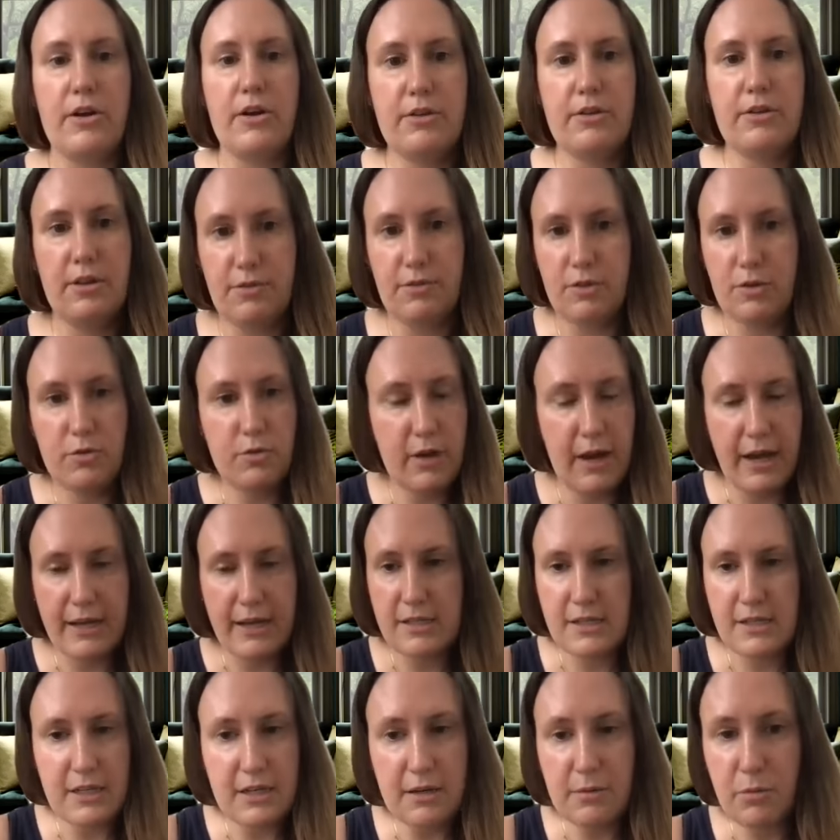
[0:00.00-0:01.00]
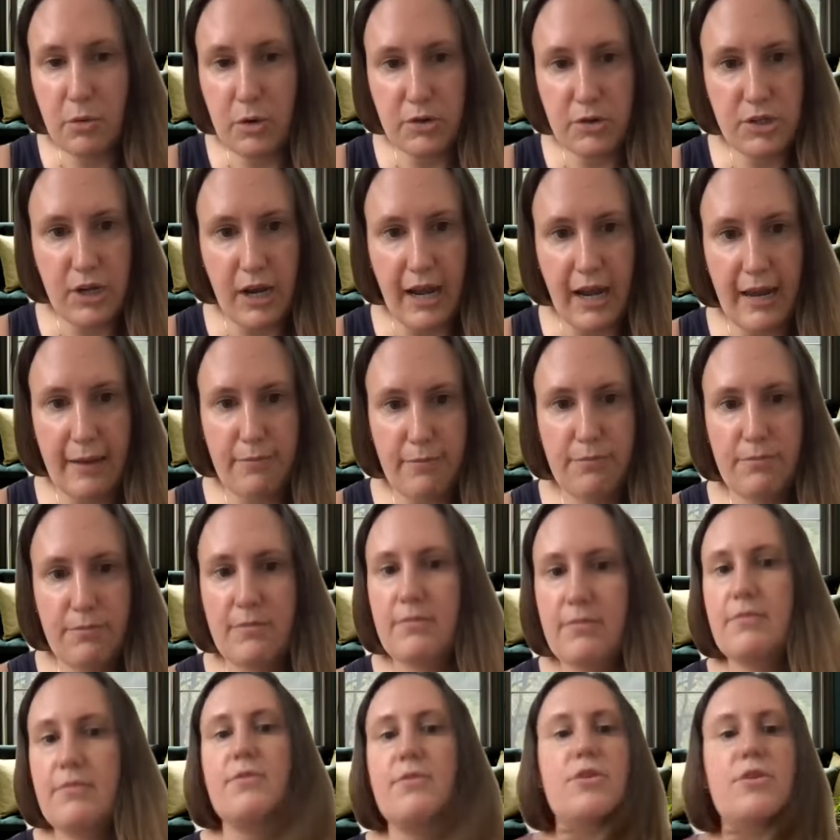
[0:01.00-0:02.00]
if you guys needed more time,
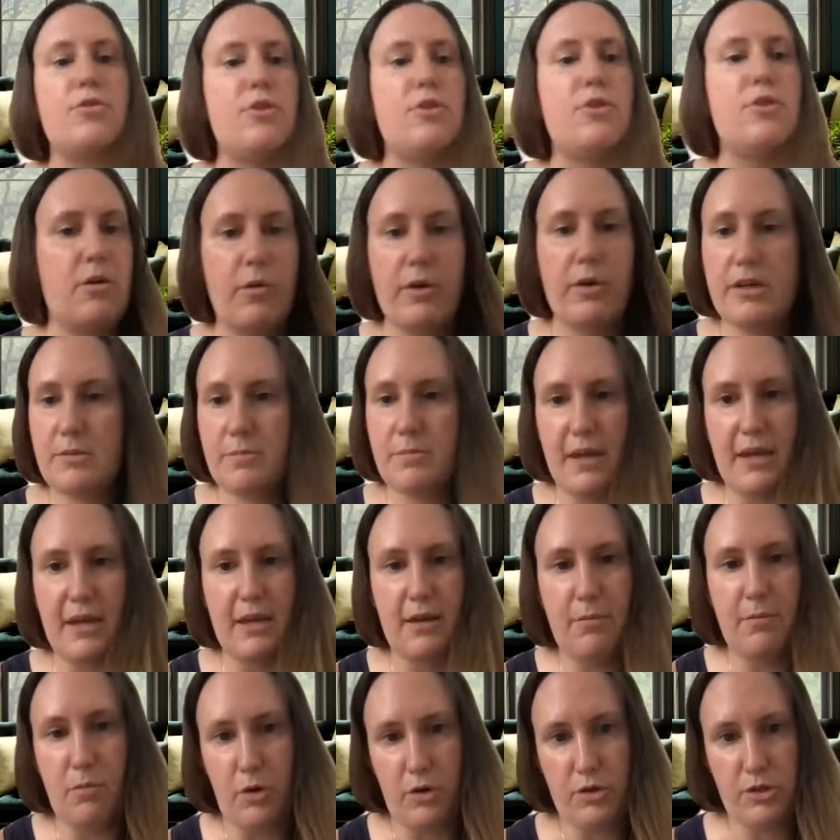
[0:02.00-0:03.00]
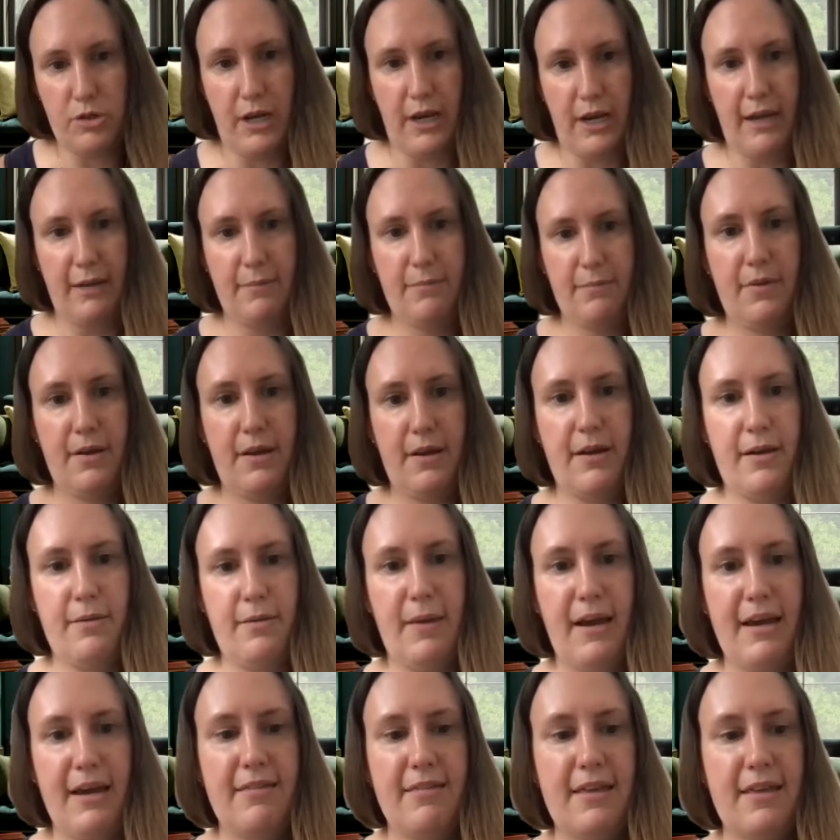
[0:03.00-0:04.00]
you can always make it more time.
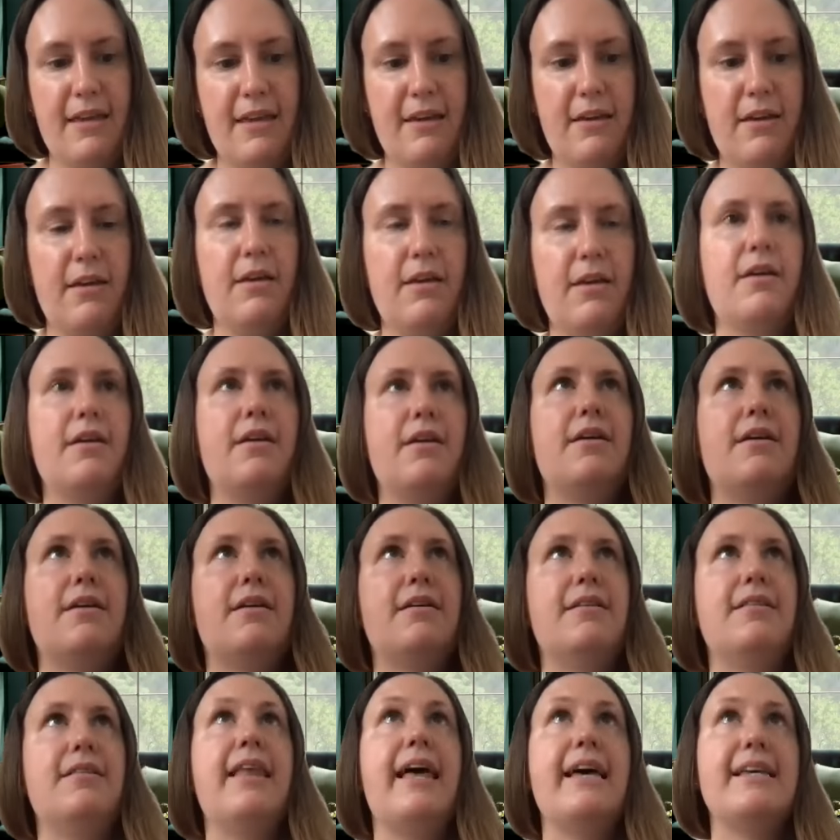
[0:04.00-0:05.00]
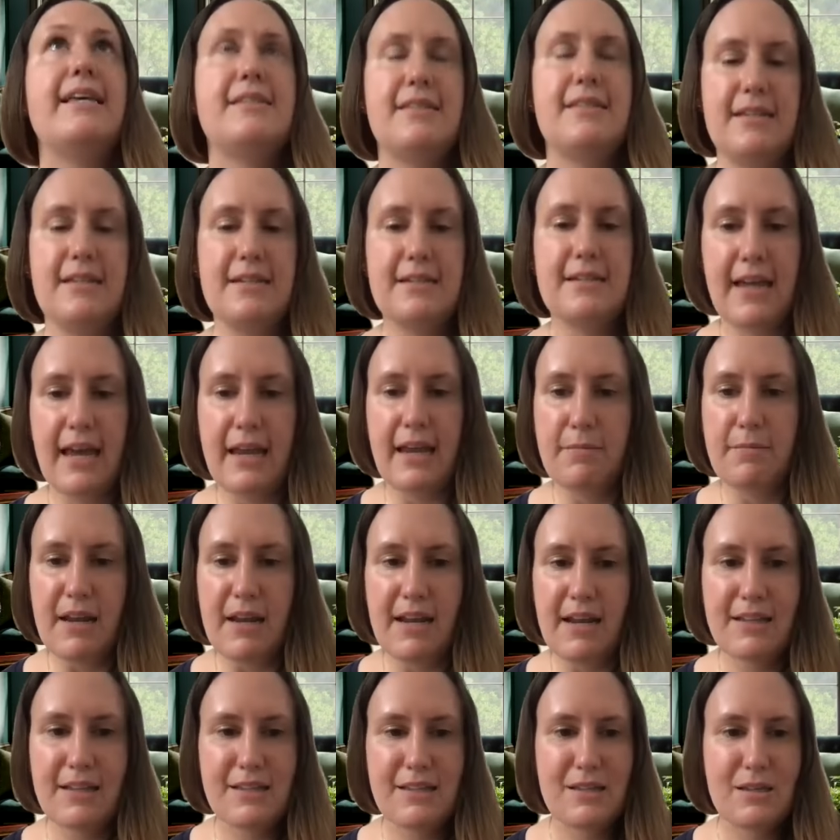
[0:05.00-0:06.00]
I think less than 10
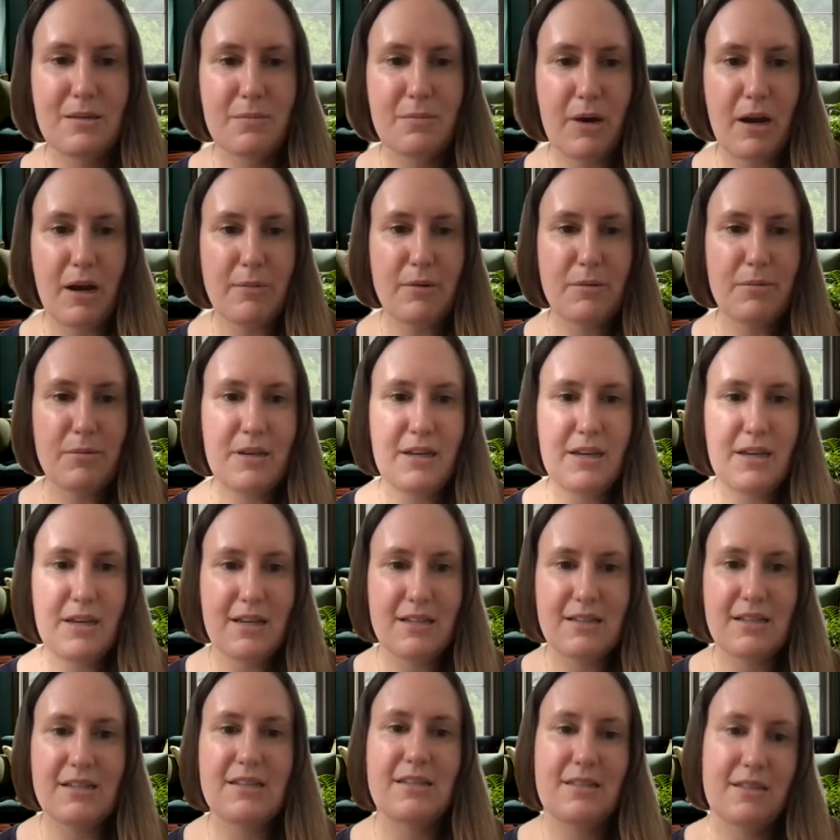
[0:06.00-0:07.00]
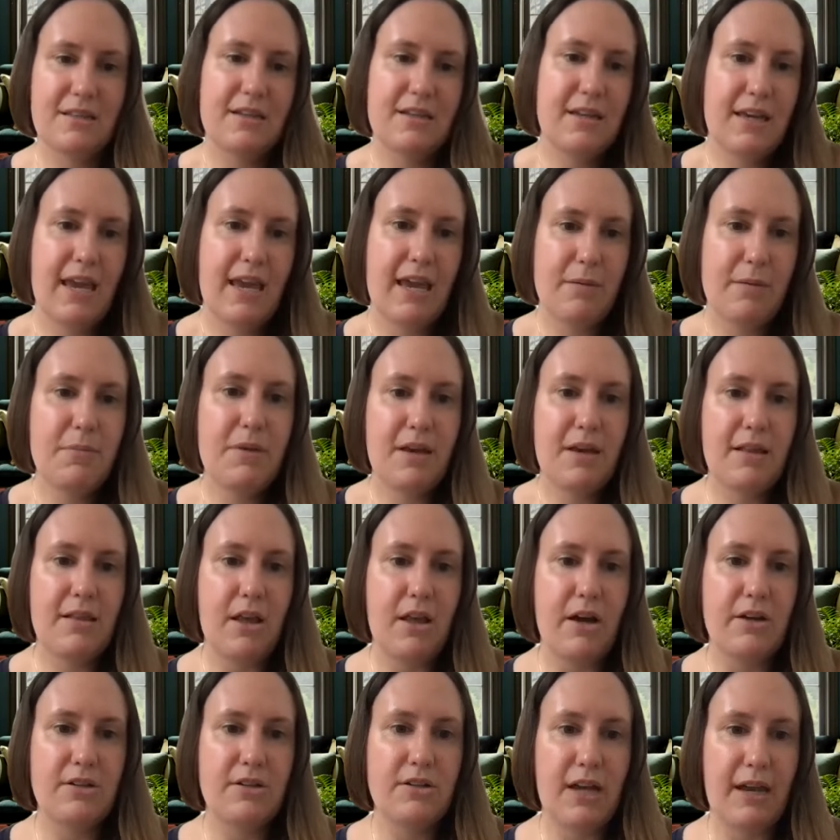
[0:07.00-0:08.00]
minutes probably, because it can be a
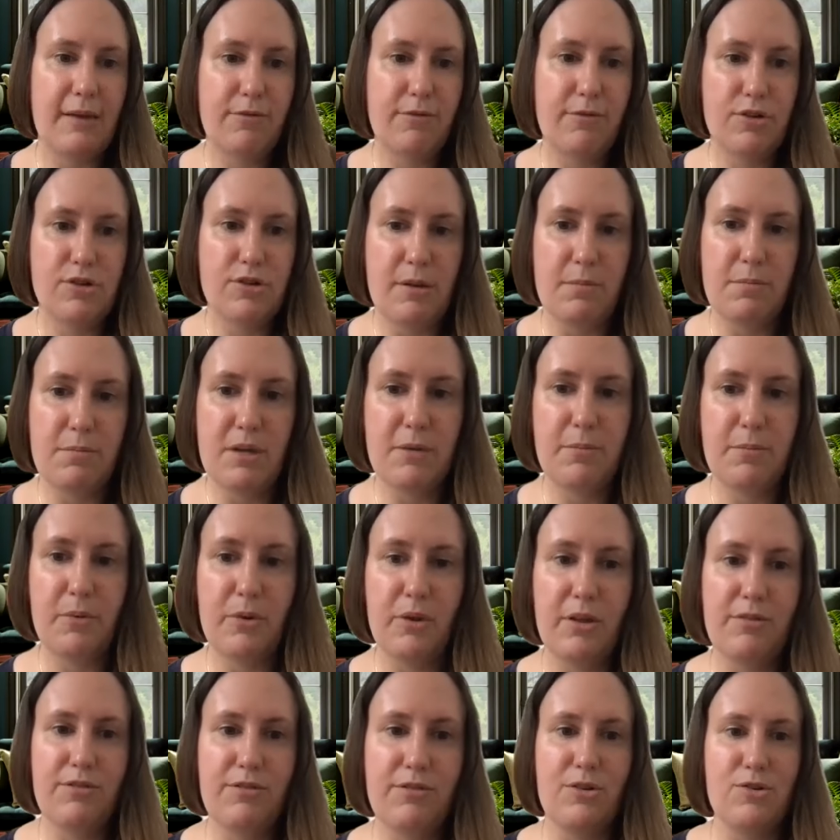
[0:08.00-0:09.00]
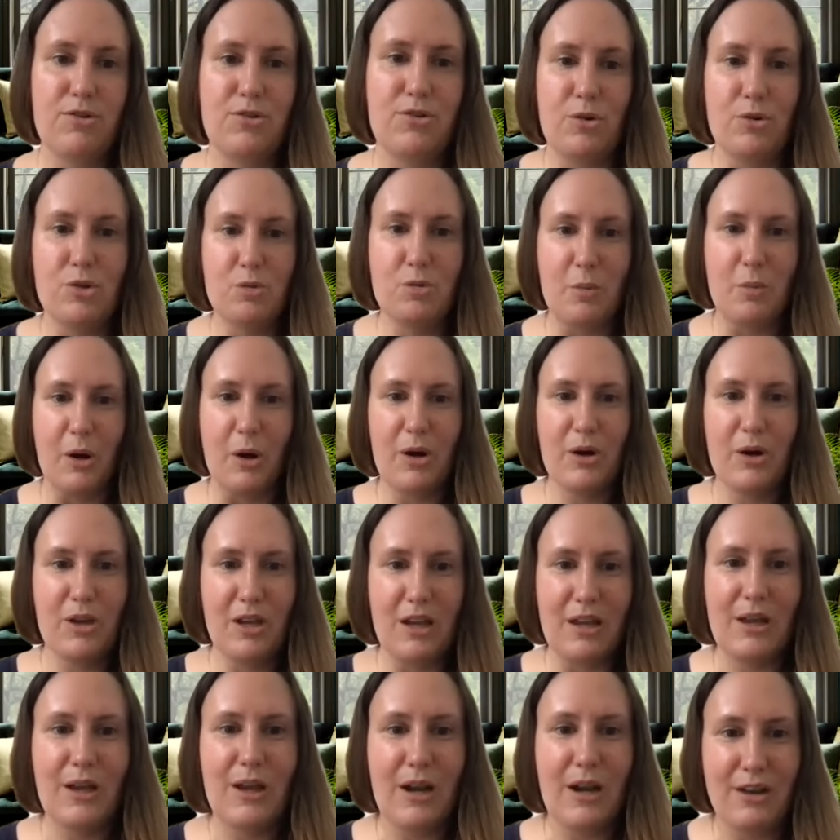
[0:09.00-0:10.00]
long time for some people if there's no spark
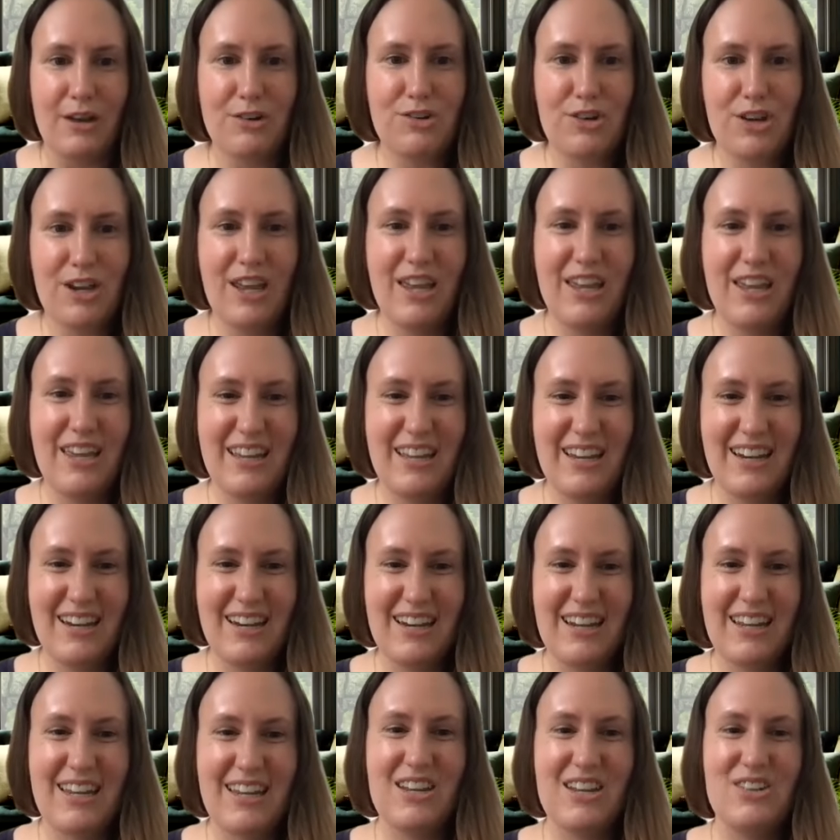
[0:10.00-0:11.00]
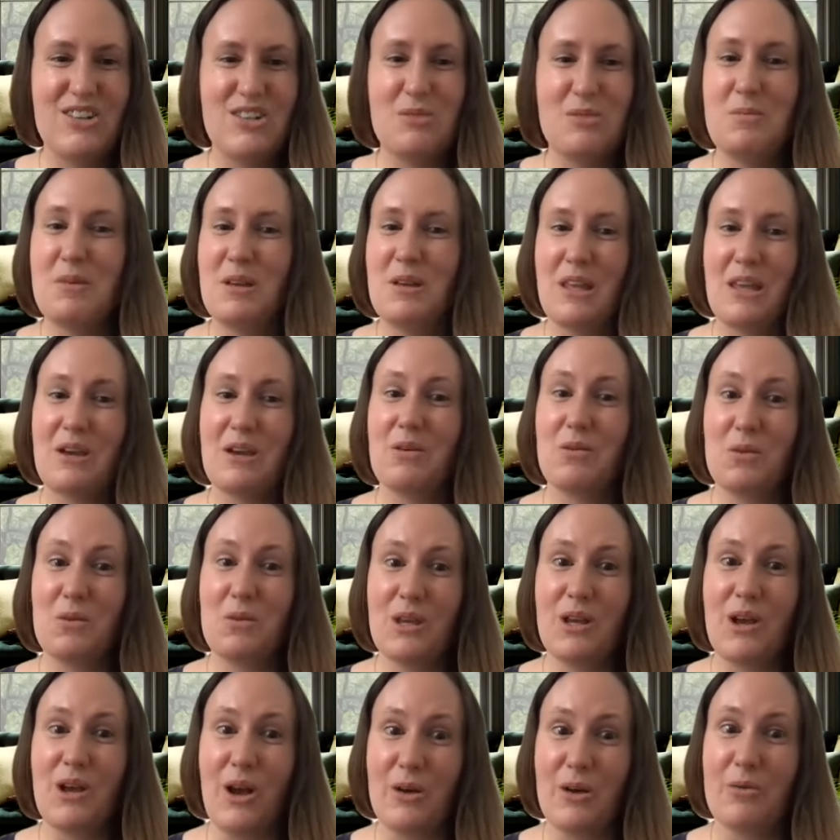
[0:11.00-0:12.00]
and connection. It can just be like a
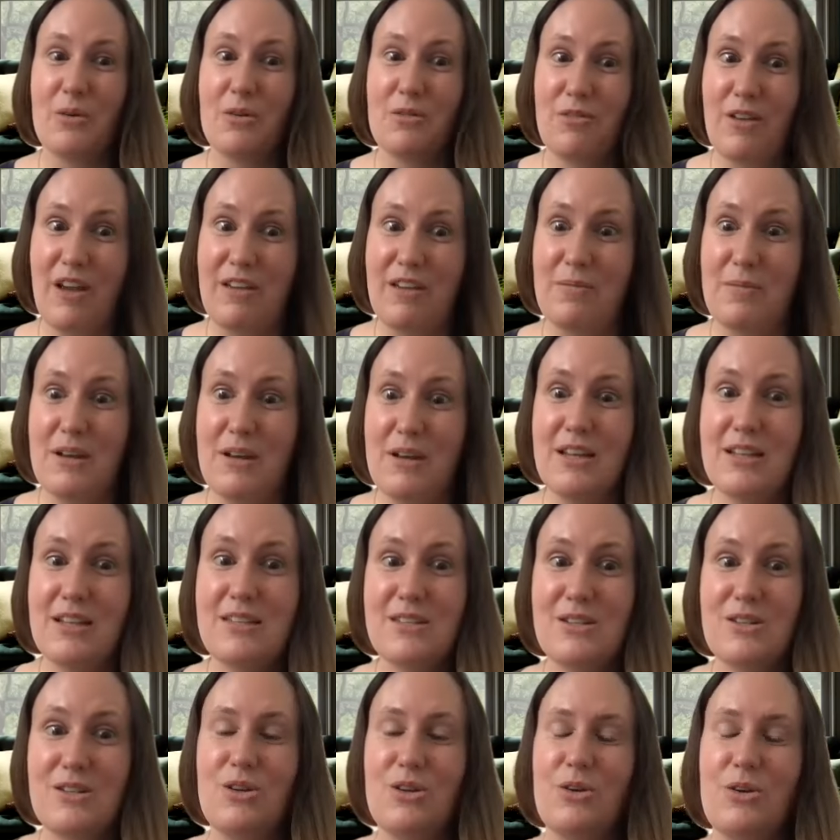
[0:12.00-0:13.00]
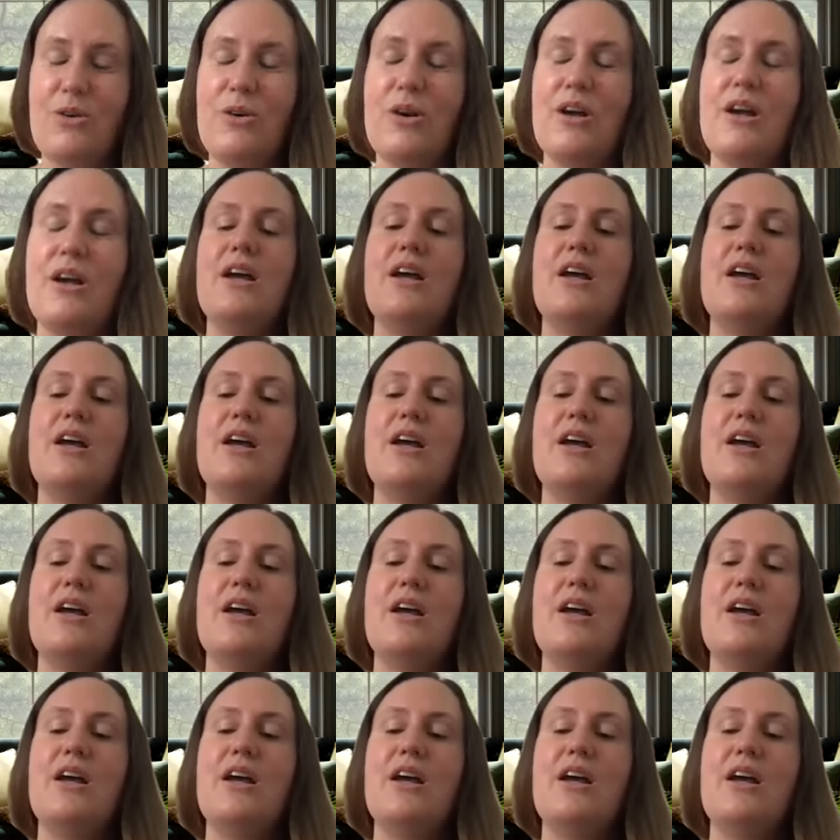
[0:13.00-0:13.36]
really awkward 5 minutes too.